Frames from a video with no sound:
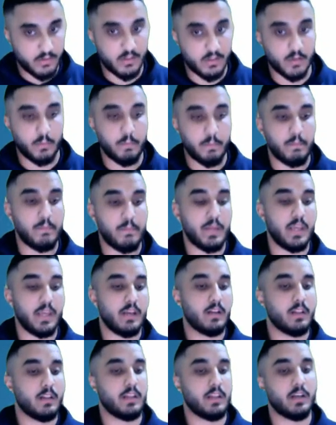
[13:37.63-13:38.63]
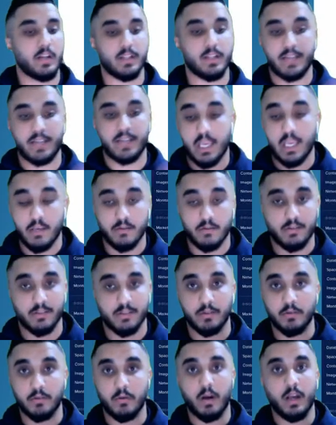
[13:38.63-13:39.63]
So immediately going to take you
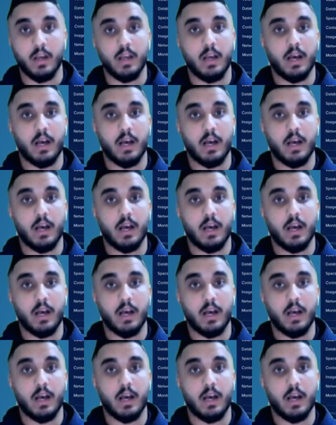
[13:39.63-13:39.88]
to